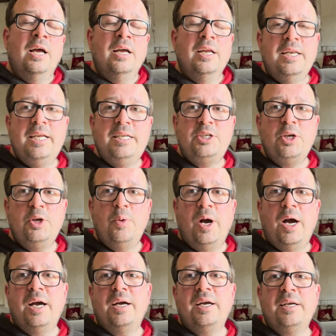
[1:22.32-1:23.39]
need
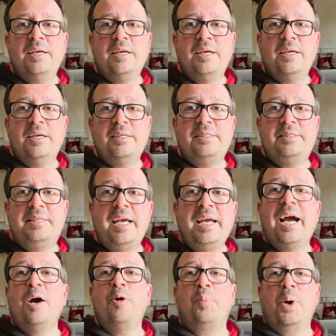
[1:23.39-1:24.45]
to dig
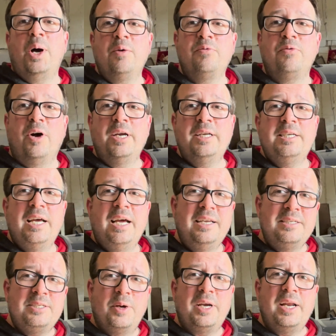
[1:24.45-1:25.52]
out Barnfind
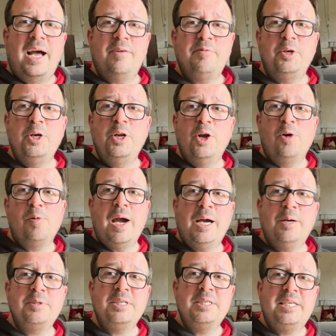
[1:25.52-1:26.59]
so I can have a good look
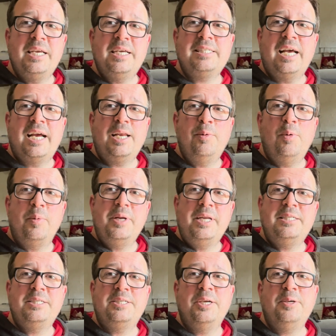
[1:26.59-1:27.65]
around and see exactly what we need
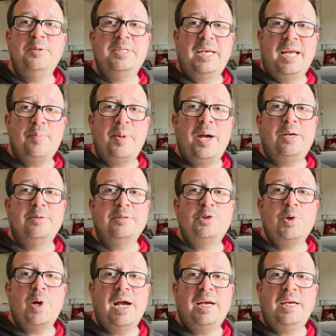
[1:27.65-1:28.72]
to do to get back on
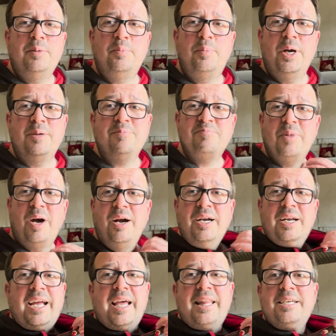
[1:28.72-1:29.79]
track. But I'm
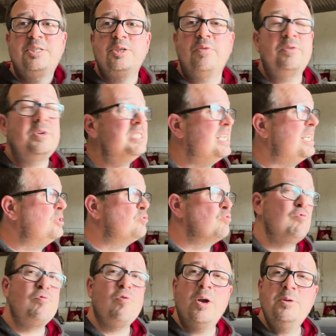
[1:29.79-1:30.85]
going to get this off because it is
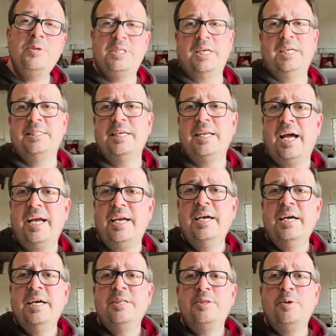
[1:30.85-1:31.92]
roasting today.
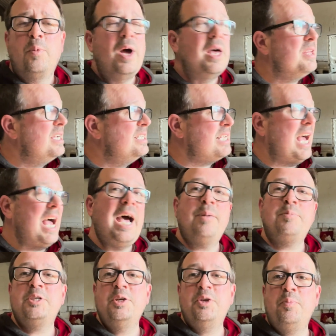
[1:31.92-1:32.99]
The weather is
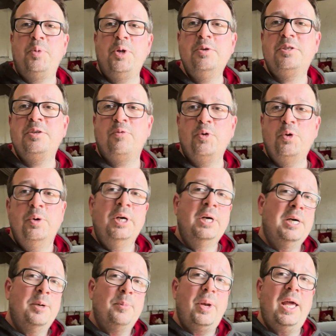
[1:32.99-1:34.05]
absolutely beautiful,
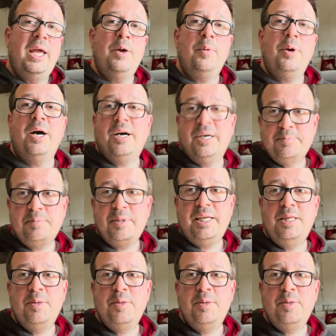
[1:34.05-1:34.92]
but here we are in the